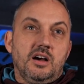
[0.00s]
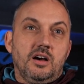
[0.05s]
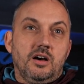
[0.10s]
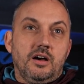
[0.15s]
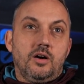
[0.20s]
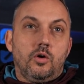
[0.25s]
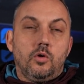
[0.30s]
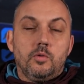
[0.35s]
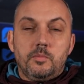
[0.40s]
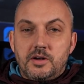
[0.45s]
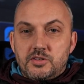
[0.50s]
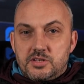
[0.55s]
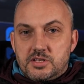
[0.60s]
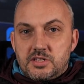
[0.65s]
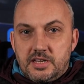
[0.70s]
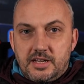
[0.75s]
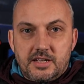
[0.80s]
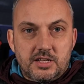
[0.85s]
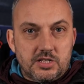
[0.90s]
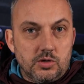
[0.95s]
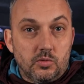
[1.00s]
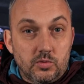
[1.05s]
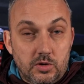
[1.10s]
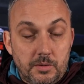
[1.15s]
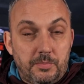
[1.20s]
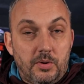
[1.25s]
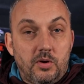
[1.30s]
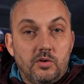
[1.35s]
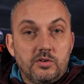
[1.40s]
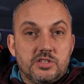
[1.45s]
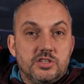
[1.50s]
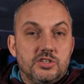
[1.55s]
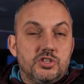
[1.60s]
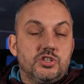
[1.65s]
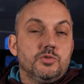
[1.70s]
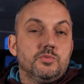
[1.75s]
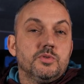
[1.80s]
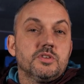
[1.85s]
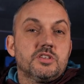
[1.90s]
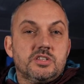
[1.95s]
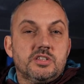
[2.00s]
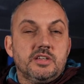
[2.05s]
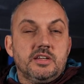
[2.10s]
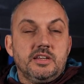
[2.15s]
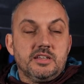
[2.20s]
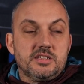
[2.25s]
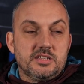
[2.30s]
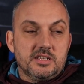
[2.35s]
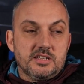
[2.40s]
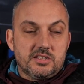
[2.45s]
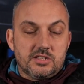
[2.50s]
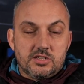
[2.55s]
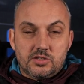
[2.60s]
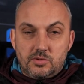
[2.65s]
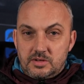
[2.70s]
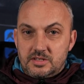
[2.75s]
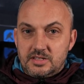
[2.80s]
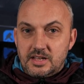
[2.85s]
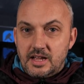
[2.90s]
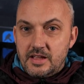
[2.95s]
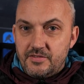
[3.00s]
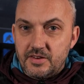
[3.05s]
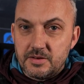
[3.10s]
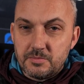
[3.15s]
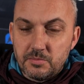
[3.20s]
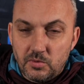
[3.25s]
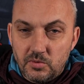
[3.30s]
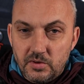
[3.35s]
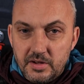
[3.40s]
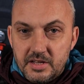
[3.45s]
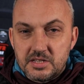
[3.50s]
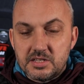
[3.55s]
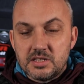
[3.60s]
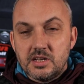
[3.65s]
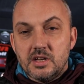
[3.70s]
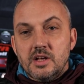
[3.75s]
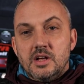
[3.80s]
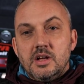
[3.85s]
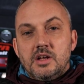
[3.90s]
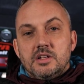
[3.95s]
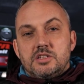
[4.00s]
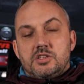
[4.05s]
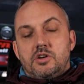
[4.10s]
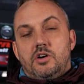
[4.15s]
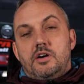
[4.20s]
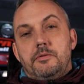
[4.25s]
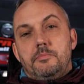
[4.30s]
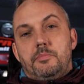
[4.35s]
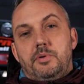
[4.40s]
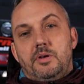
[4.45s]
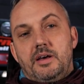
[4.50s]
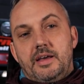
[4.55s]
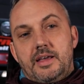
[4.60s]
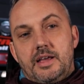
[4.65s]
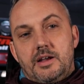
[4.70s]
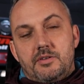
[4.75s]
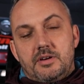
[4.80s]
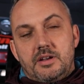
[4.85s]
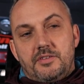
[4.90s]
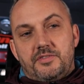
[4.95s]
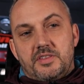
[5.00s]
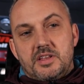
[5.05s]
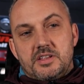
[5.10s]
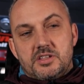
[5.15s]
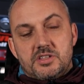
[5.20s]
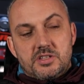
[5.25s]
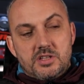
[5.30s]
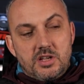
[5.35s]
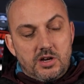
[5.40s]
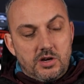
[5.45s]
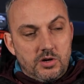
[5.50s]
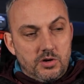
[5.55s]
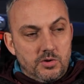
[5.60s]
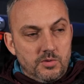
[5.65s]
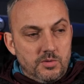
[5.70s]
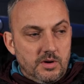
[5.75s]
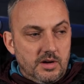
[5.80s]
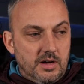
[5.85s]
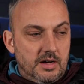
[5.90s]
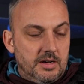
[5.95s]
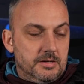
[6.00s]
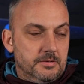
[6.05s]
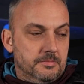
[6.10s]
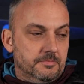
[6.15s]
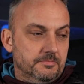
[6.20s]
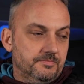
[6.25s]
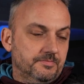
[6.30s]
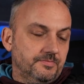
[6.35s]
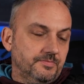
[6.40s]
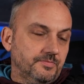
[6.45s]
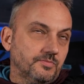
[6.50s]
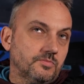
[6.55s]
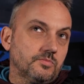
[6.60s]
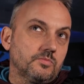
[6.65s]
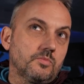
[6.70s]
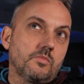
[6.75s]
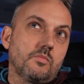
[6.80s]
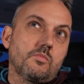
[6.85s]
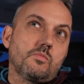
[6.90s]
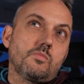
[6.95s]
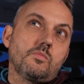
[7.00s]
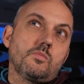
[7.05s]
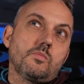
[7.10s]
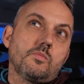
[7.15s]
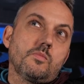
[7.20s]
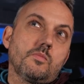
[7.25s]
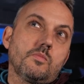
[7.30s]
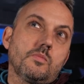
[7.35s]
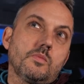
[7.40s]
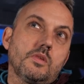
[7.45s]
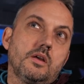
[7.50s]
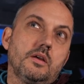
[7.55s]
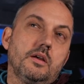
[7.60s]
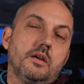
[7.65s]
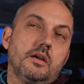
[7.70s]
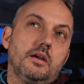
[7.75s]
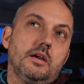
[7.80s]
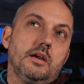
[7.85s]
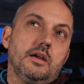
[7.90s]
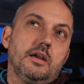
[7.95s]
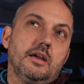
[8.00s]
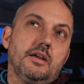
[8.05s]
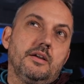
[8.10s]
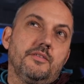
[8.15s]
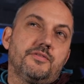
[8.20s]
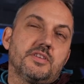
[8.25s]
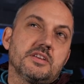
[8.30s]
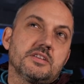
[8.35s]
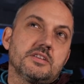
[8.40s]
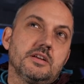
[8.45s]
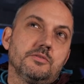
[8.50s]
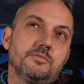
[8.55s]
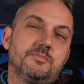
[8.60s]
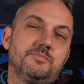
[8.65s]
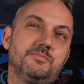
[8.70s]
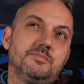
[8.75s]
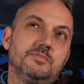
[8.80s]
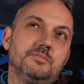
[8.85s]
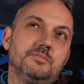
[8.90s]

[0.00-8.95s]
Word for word: Uh, almost ticks all the boxes you would see as a sort of David Moyes type player. And if there's no um, if there's no